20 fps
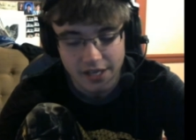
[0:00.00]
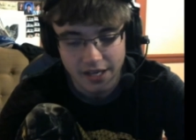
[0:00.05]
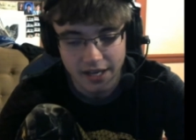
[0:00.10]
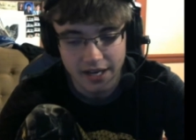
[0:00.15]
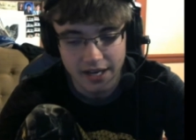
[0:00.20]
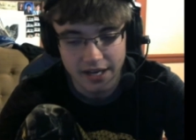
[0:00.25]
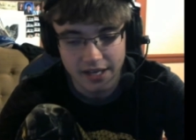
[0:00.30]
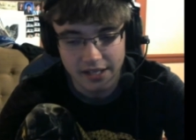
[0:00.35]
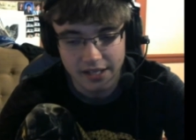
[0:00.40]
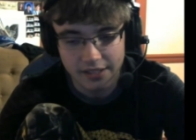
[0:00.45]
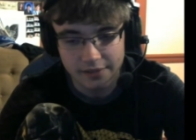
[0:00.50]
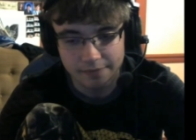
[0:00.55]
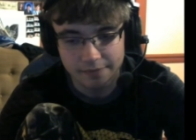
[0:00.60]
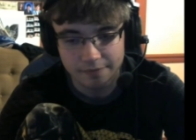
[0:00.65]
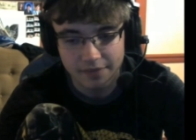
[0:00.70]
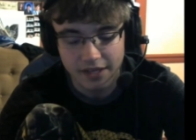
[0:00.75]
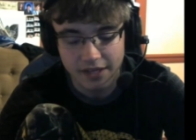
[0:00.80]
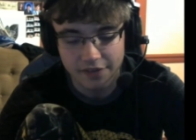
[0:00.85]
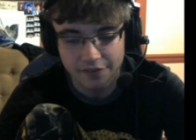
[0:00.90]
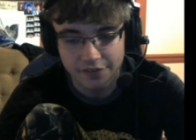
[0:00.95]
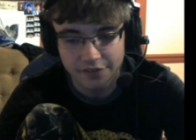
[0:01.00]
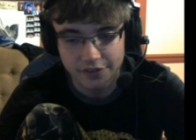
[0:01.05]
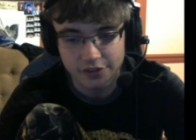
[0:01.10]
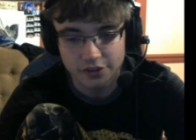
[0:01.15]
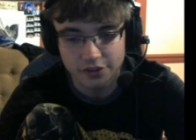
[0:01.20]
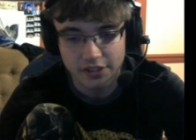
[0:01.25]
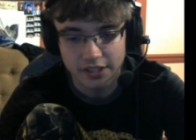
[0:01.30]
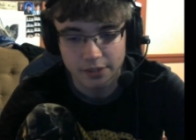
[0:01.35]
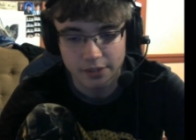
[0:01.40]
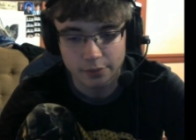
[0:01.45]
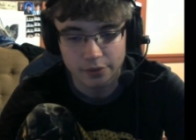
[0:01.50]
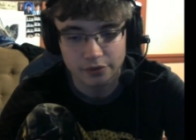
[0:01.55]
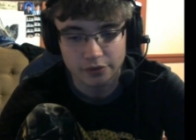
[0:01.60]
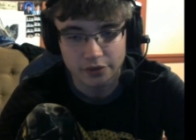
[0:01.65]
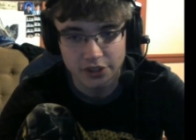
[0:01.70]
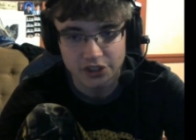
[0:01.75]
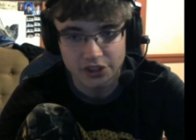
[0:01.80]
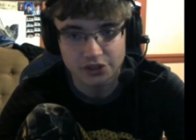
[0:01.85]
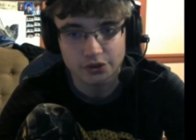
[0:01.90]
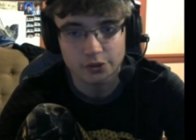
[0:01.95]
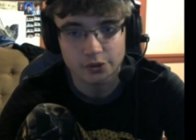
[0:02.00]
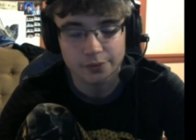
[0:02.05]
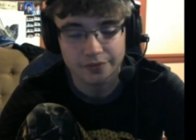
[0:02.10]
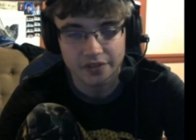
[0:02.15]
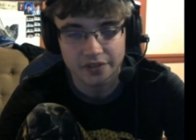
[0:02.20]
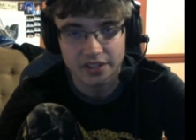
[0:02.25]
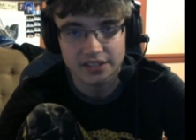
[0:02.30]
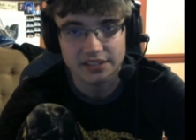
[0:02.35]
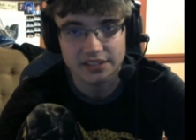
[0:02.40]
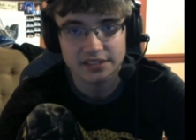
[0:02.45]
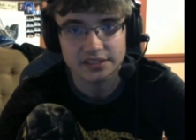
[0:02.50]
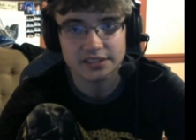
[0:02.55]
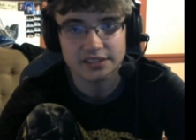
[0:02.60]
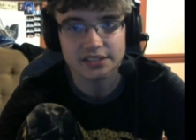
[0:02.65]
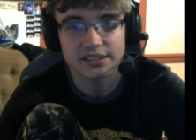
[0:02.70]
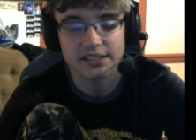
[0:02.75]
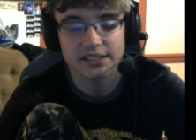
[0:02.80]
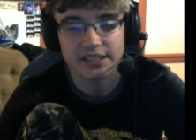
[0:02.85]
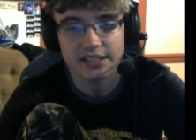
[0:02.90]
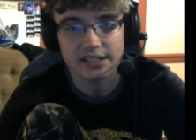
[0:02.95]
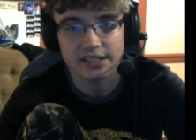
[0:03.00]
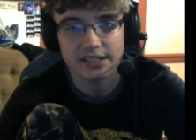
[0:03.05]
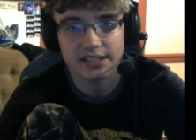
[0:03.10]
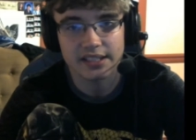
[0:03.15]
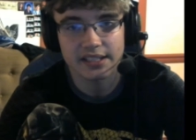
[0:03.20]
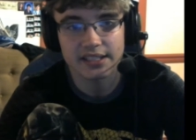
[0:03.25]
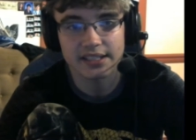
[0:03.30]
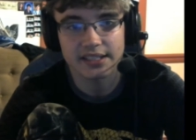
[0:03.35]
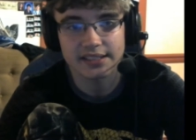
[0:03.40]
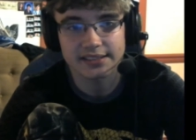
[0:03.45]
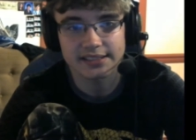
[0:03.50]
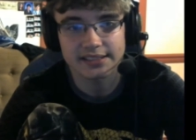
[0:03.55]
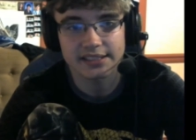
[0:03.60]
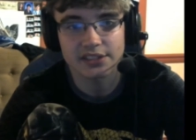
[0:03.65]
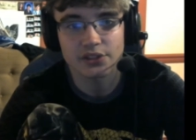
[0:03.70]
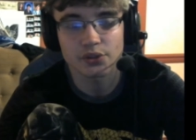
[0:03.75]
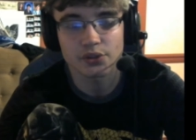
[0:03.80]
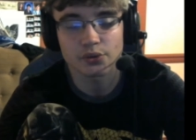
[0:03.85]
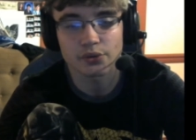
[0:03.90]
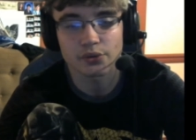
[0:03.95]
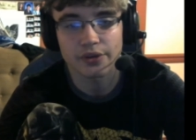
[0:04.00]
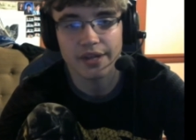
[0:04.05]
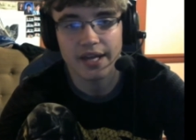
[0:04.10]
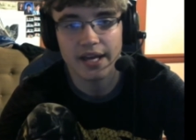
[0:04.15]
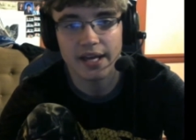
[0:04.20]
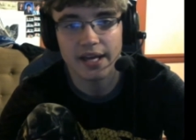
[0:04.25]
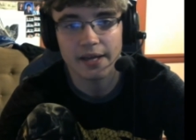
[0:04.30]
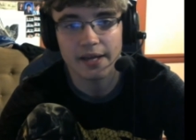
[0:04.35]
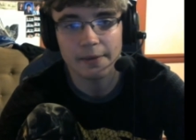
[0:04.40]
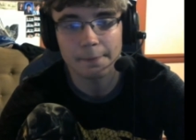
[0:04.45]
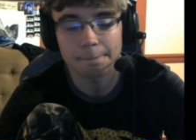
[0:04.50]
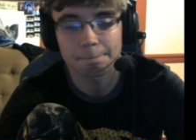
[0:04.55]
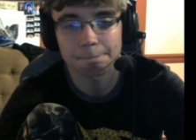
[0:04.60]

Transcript: And I feel like when Rick's group finds King Ezekiel, that